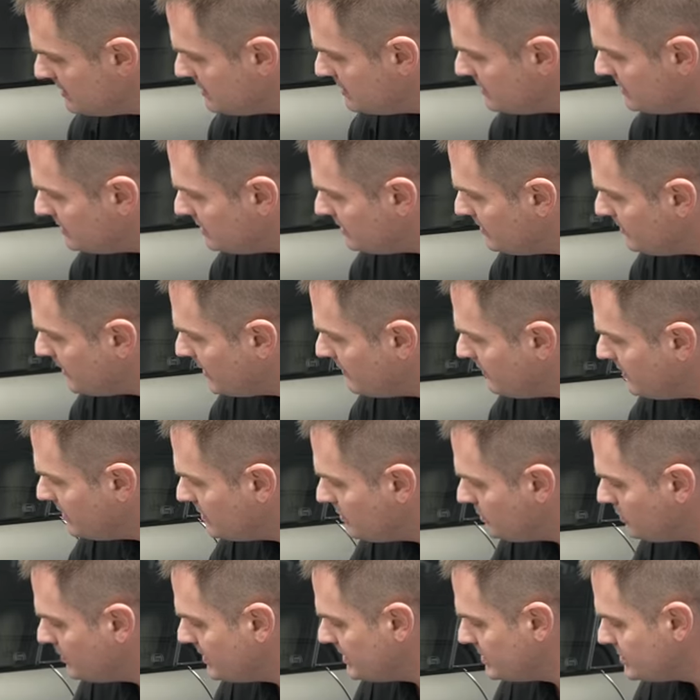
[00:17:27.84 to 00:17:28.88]
to clean my
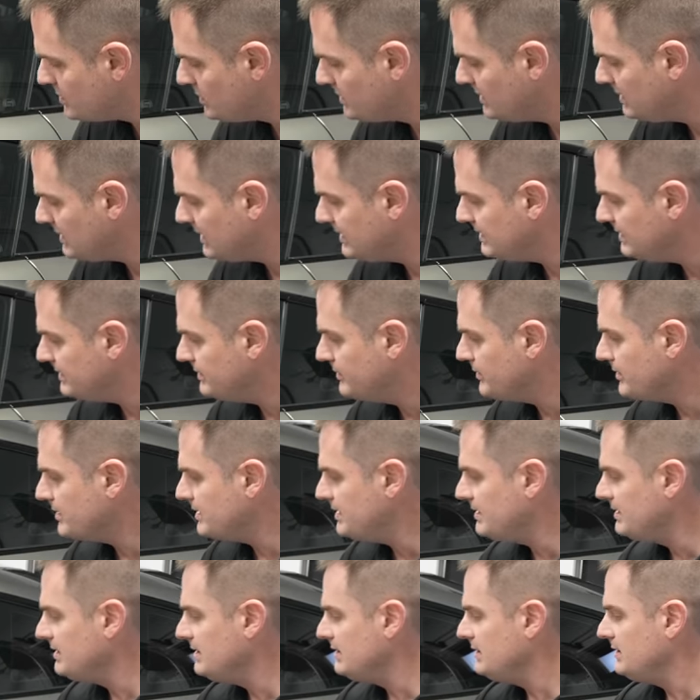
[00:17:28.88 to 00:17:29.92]
vehicle when it's only lightly
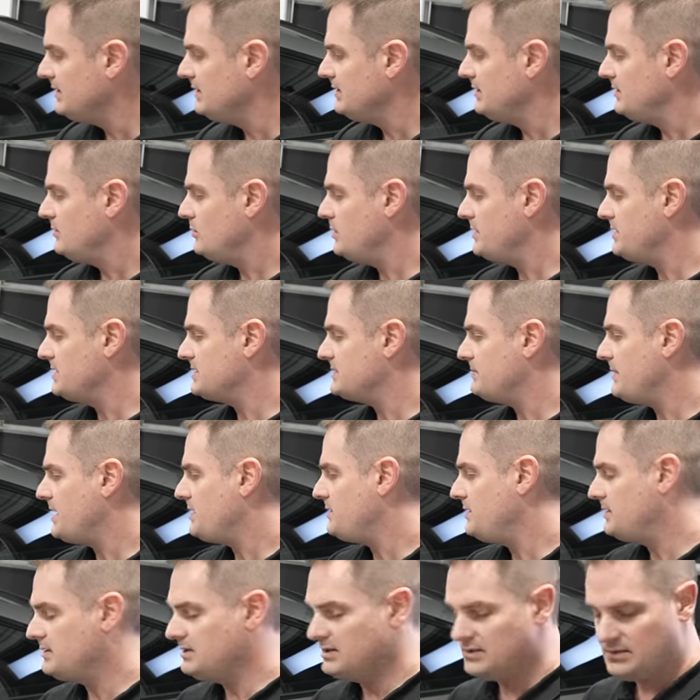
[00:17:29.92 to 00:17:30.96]
dirty, with this
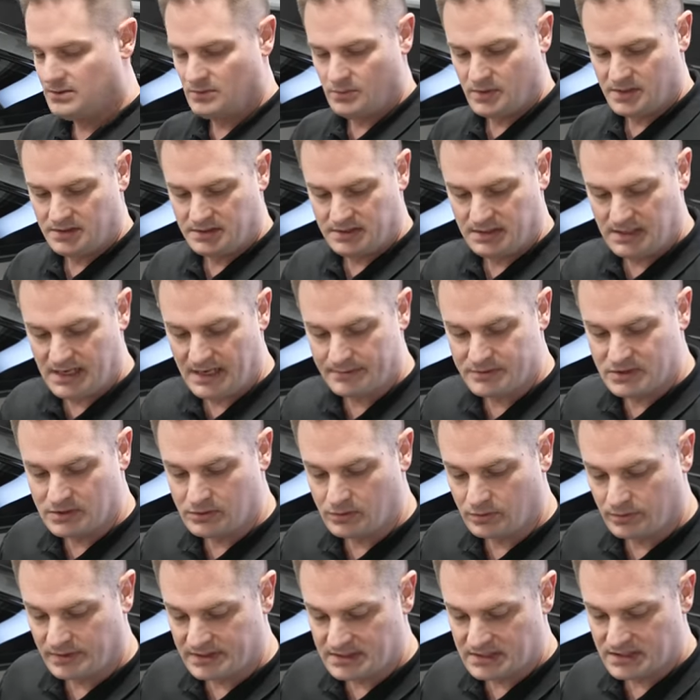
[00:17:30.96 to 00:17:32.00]
method, with the
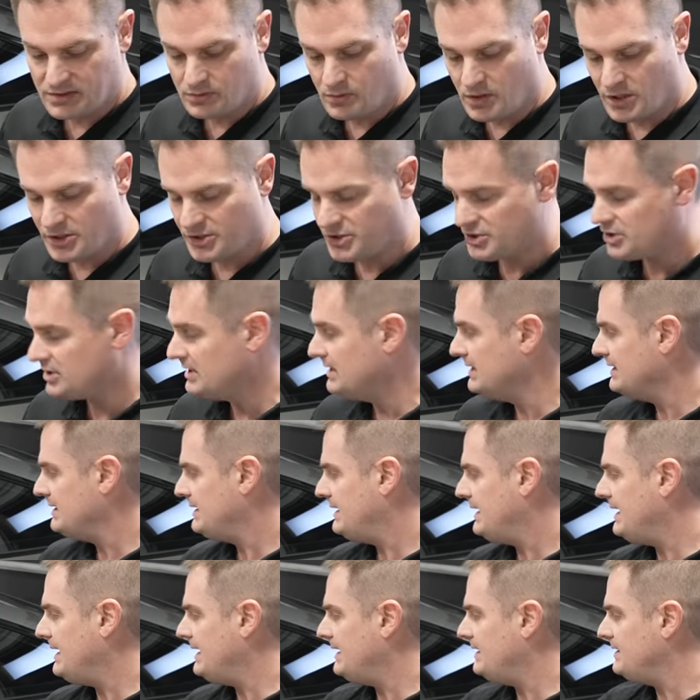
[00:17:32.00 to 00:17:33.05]
Absolute Rinseless Wash,
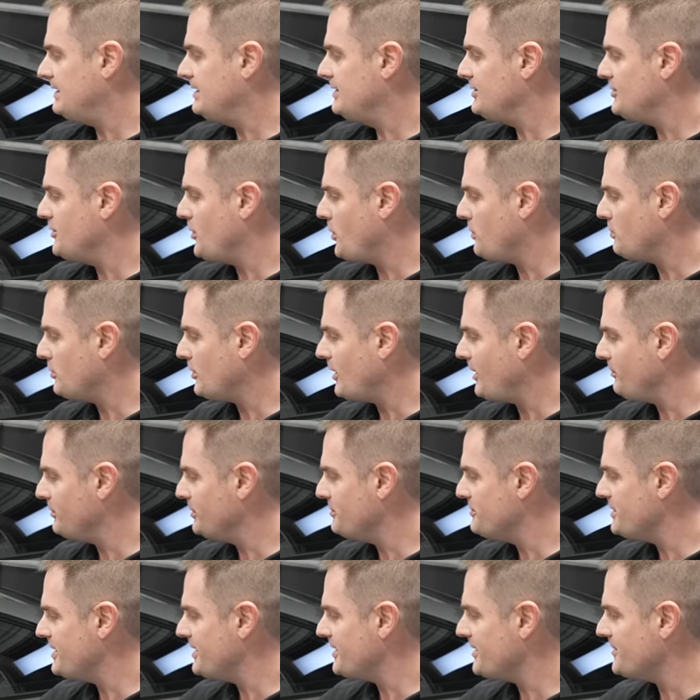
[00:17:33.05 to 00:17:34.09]
and no
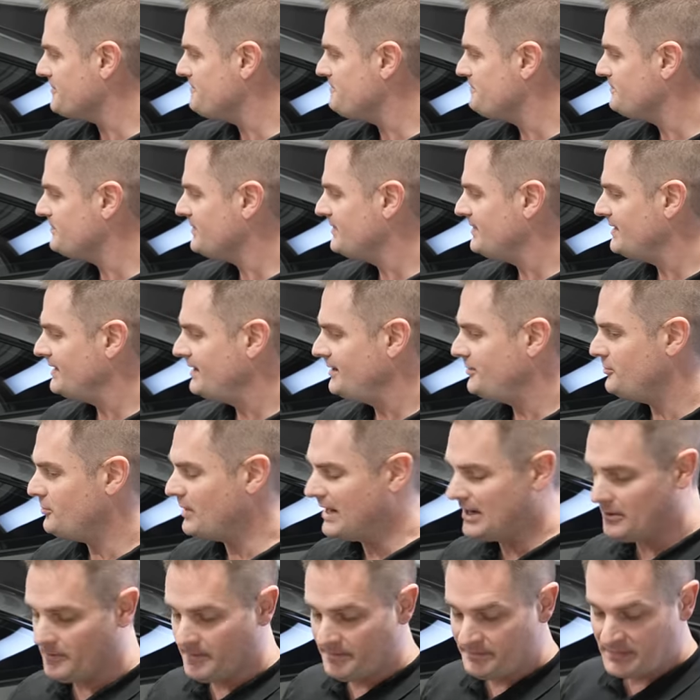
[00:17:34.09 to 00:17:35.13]
problem there.
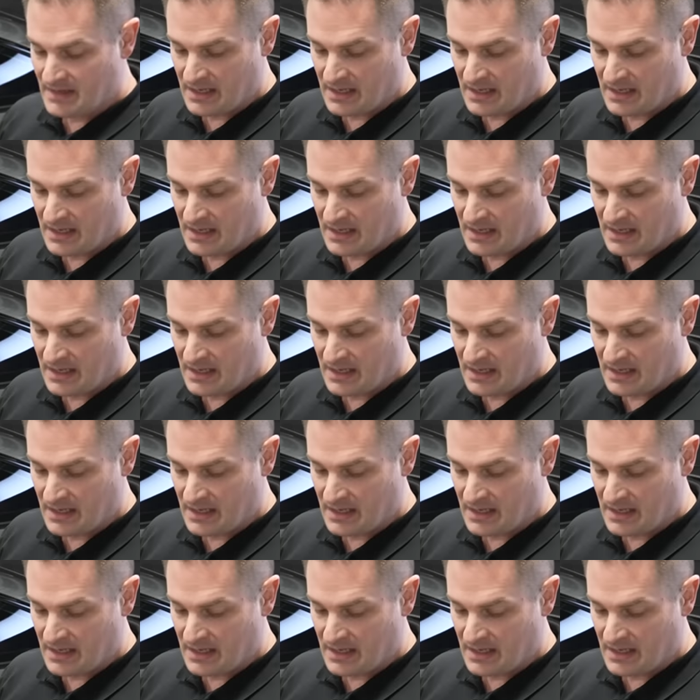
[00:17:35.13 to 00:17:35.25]
Wow.